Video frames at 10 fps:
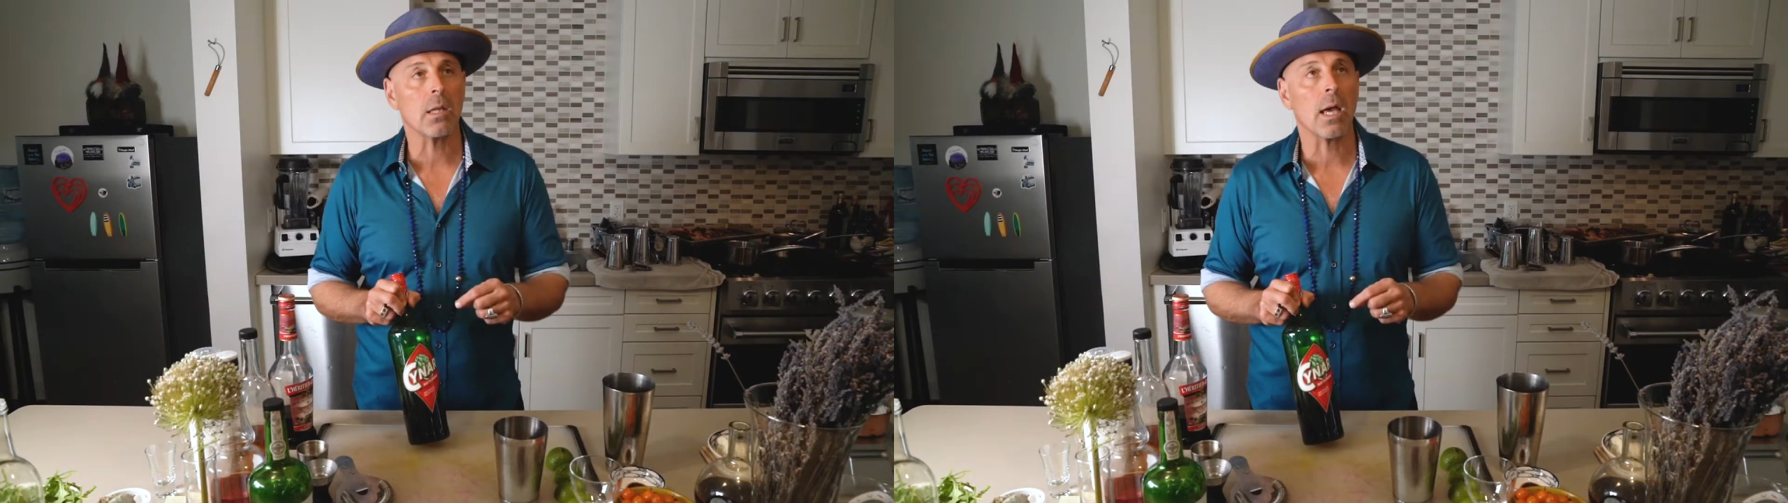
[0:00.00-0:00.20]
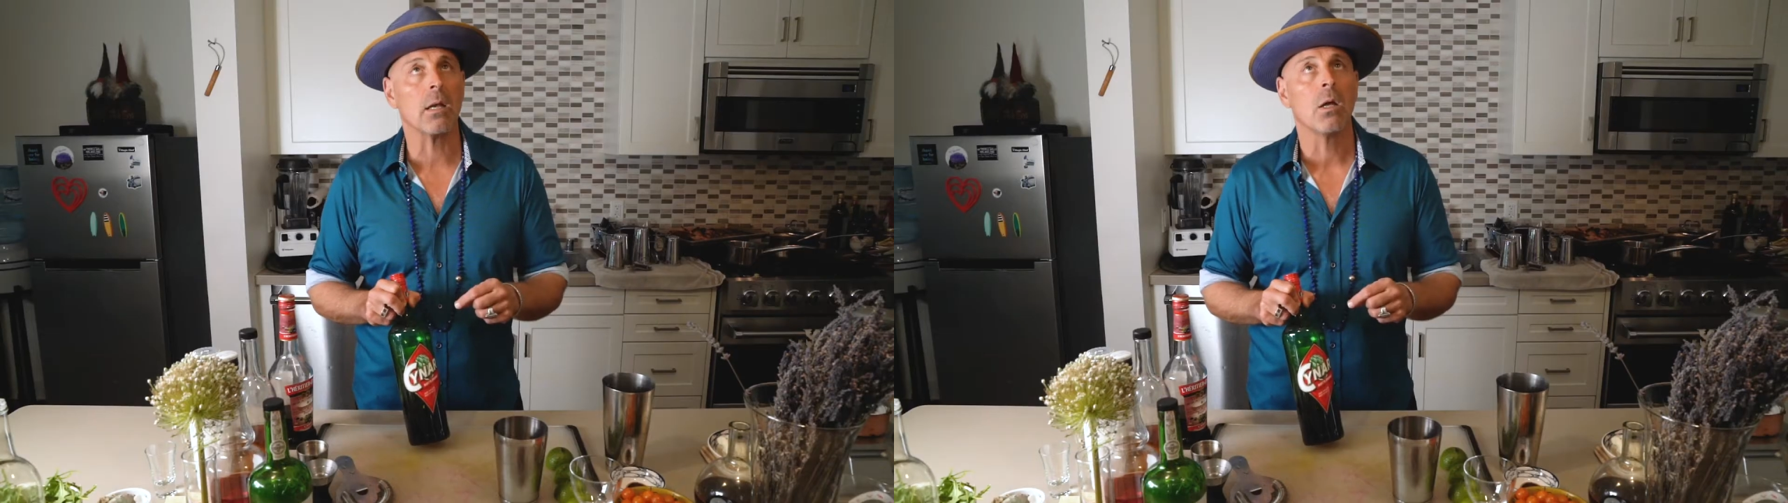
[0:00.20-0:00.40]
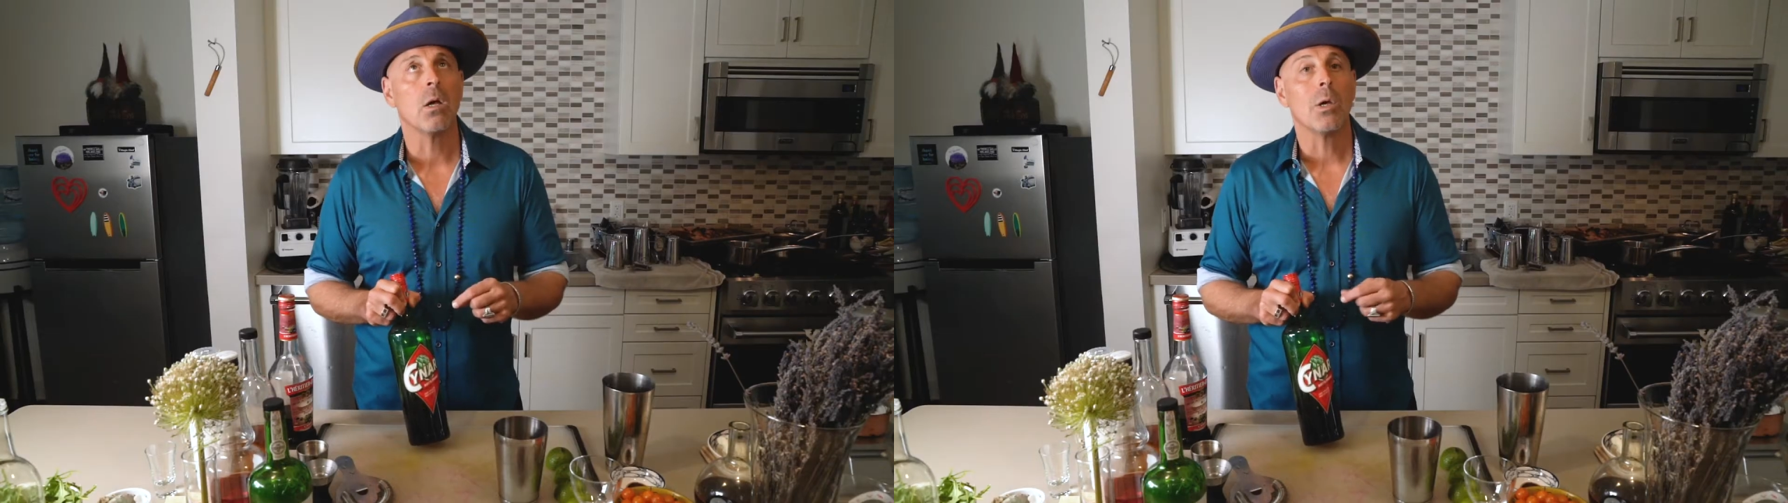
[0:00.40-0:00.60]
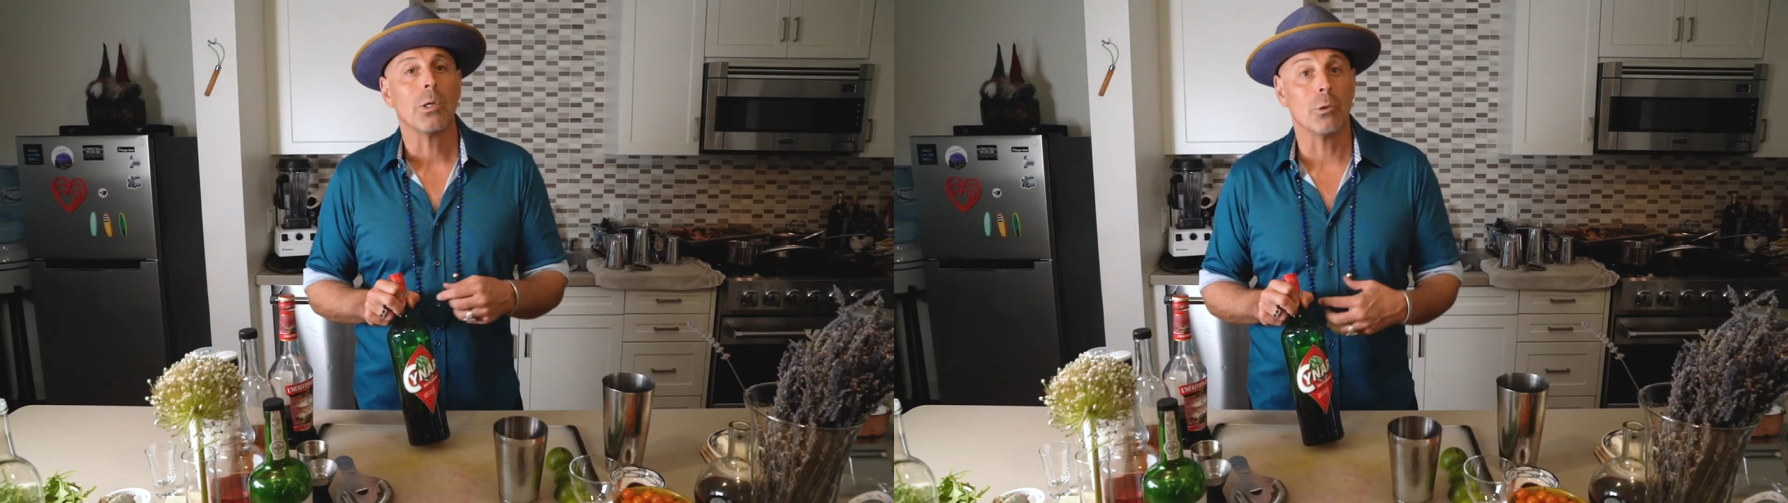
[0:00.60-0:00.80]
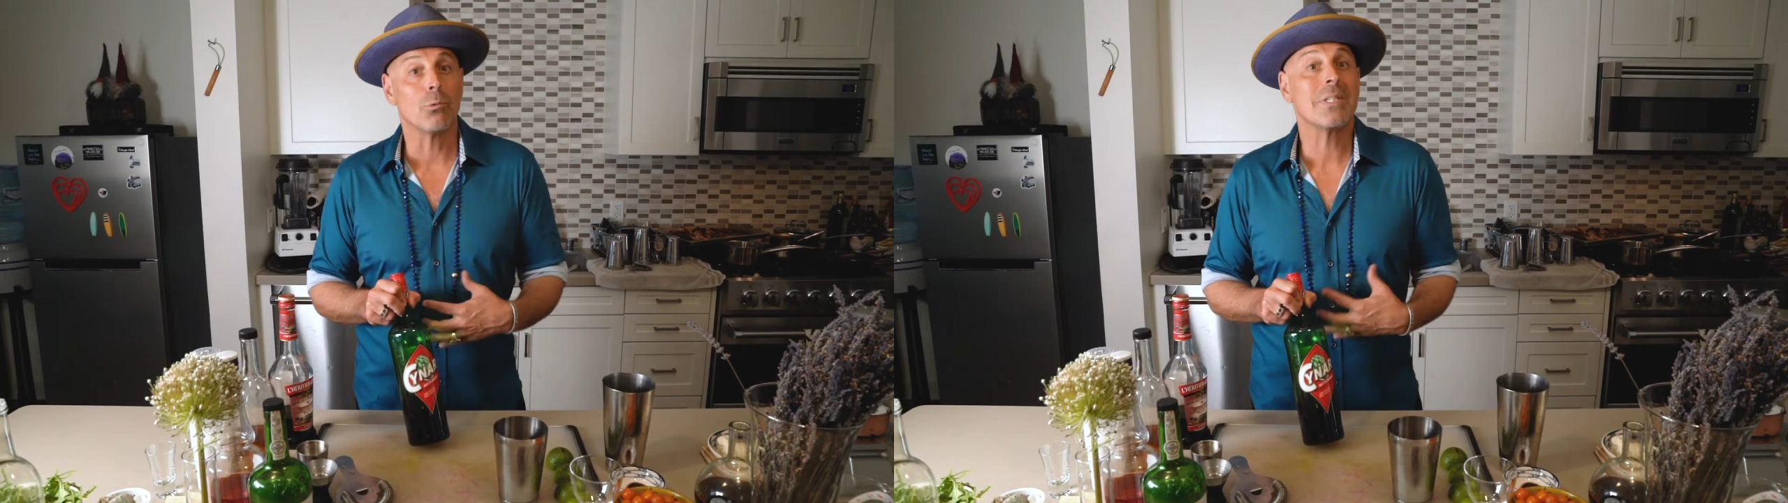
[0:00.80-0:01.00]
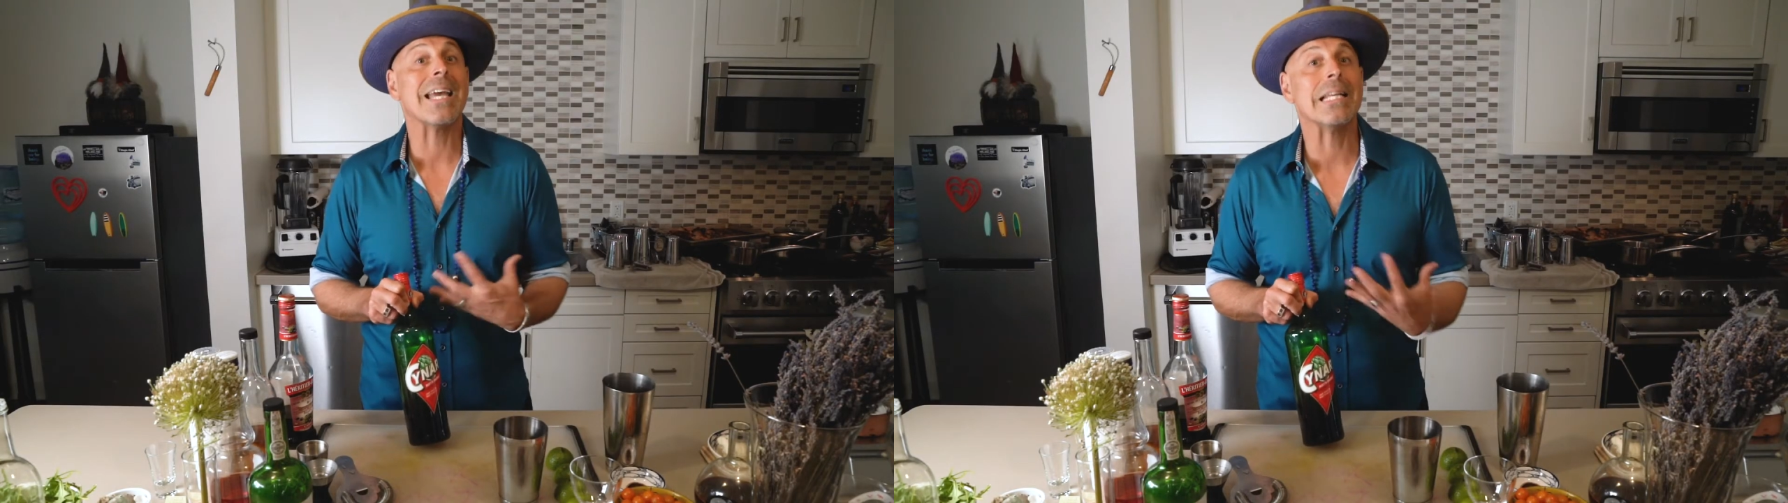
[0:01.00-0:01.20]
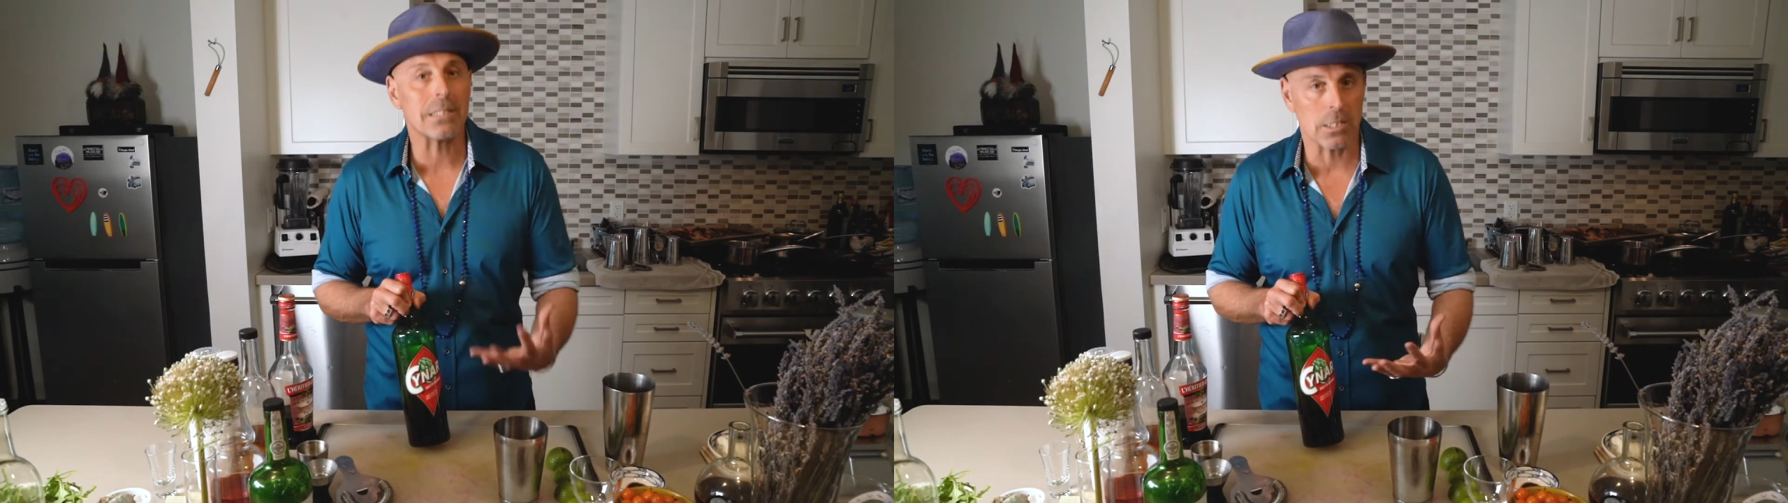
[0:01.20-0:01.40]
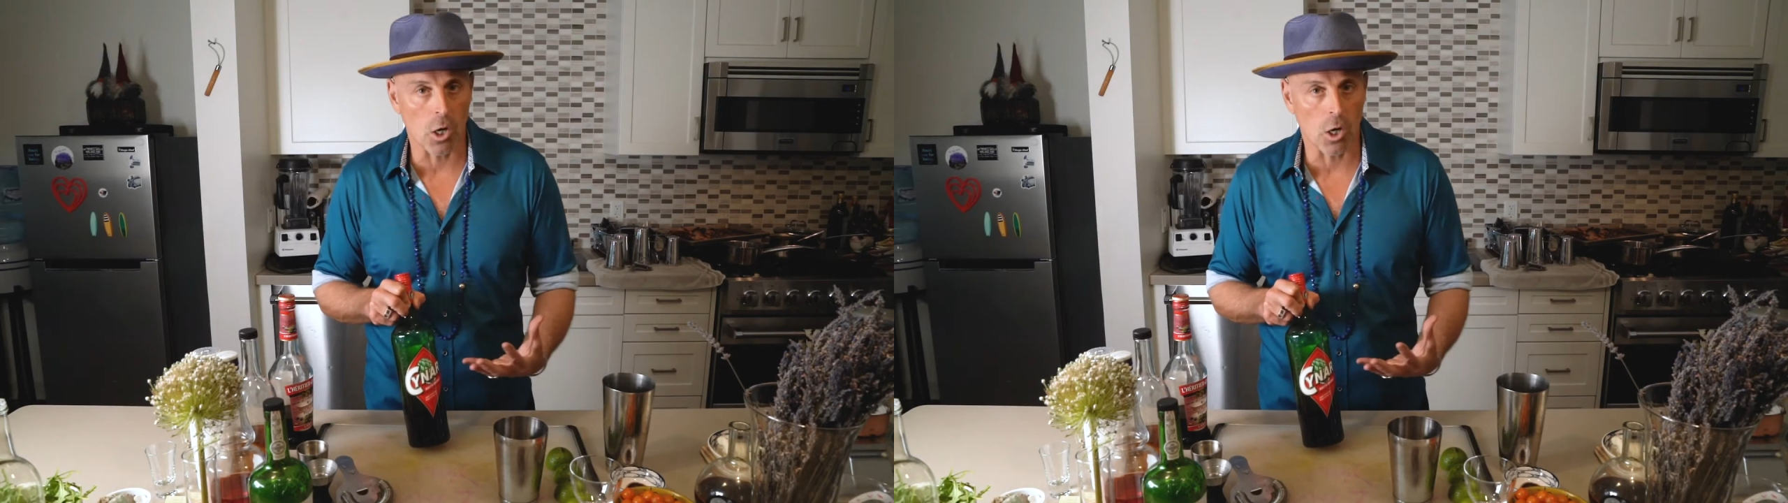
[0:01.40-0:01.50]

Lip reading: that you taste the